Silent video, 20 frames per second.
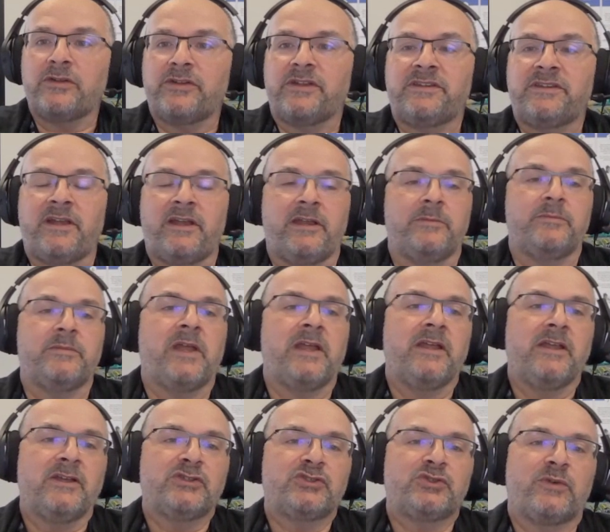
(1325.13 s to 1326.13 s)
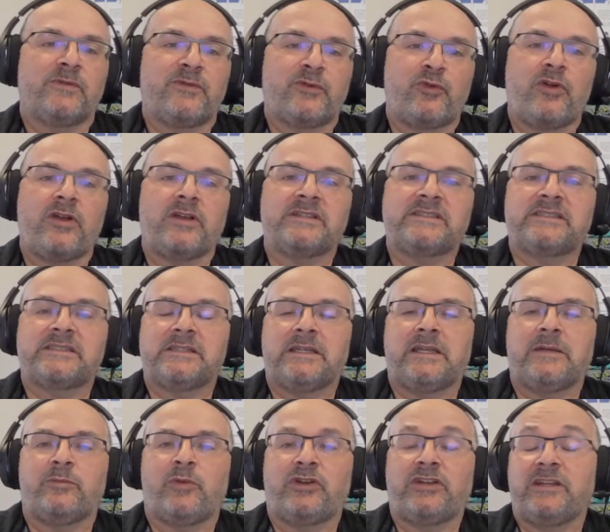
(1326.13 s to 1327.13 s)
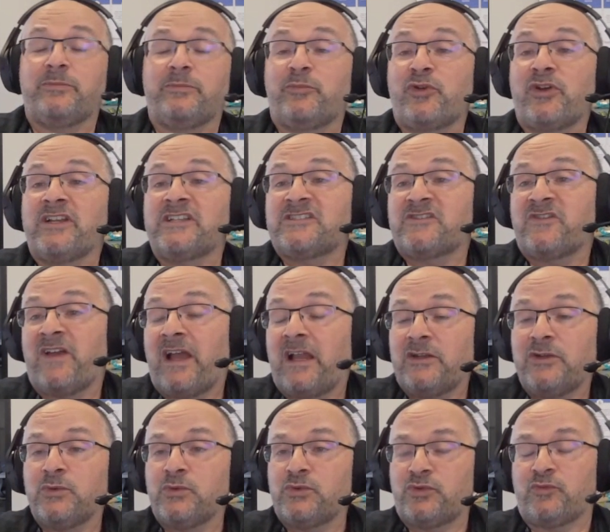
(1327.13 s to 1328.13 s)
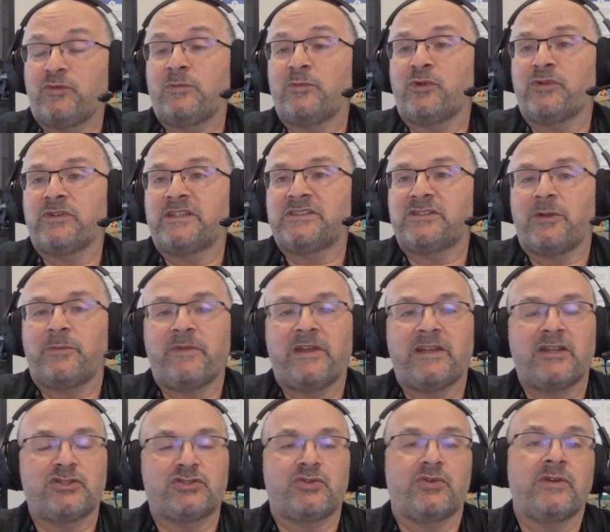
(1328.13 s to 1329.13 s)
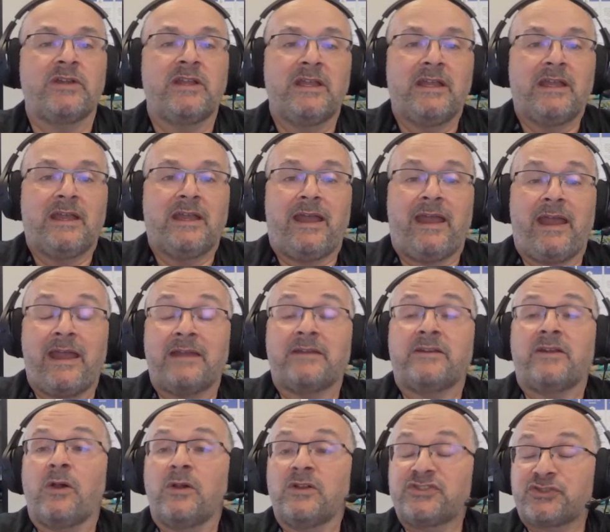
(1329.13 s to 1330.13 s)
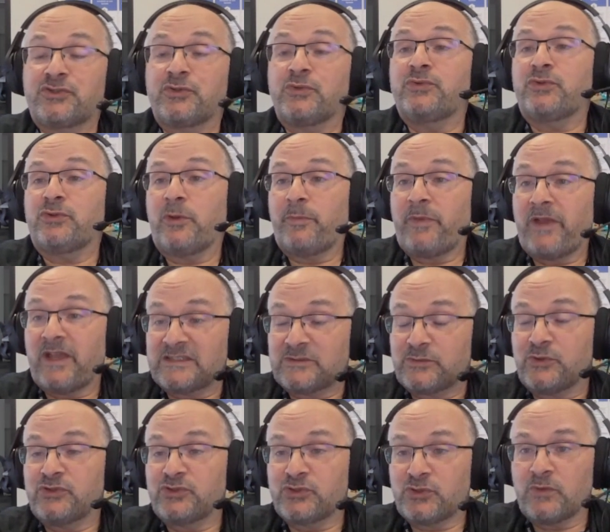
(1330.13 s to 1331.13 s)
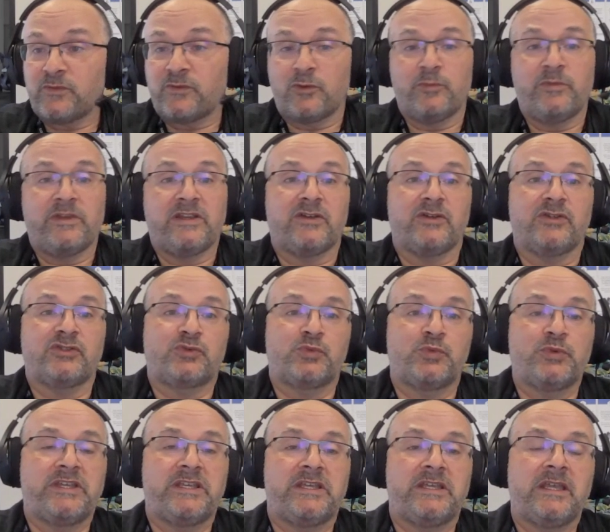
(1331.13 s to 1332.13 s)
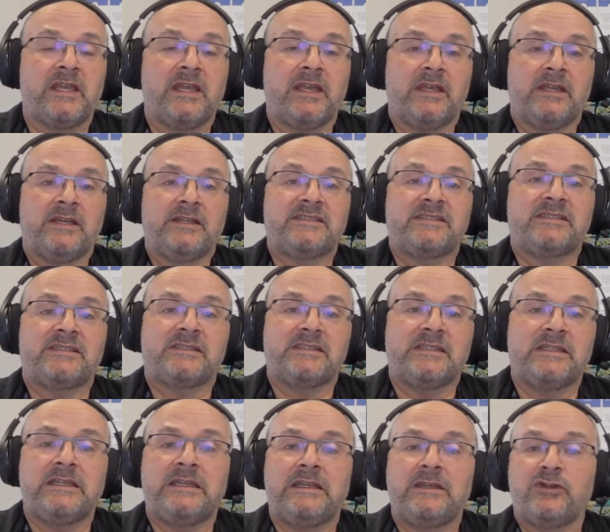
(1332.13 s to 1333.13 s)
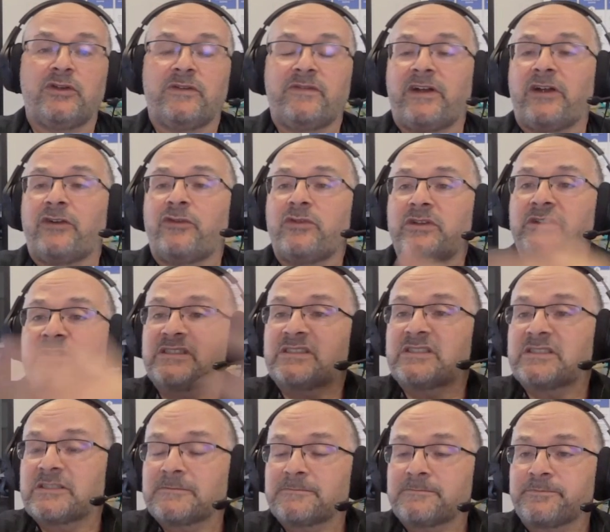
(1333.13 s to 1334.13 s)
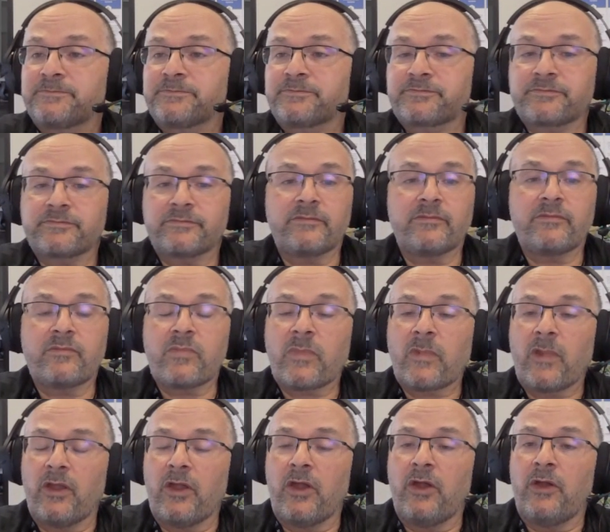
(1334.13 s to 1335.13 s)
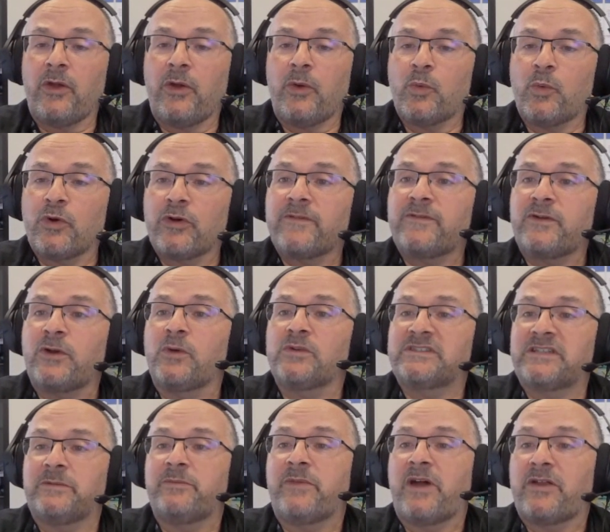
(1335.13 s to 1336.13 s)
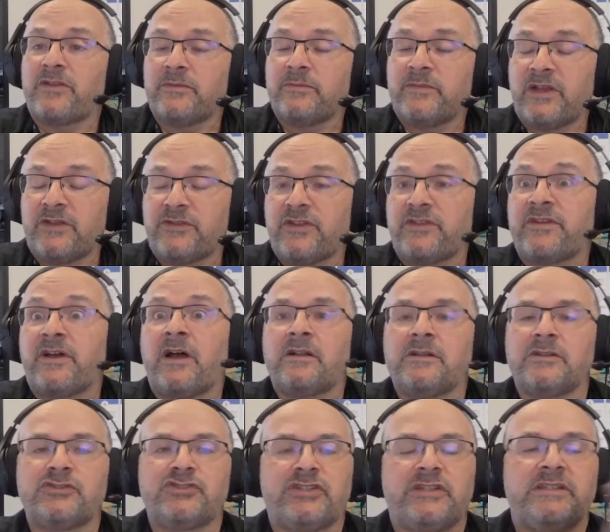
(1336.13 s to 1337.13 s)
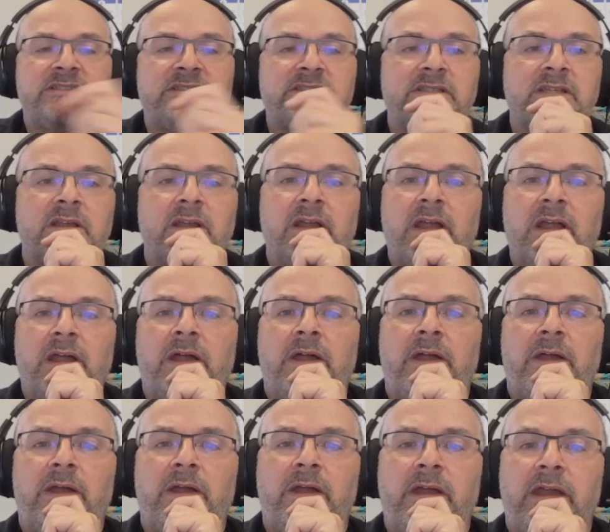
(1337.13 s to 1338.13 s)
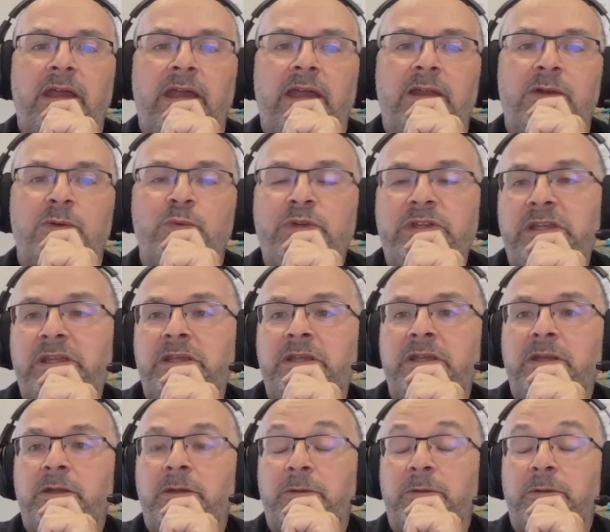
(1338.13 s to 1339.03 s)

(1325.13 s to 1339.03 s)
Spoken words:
the time. So for us, but it brings value to Remote Desktop Manager and also to the password server, because we see the various workflows and methodologies, and we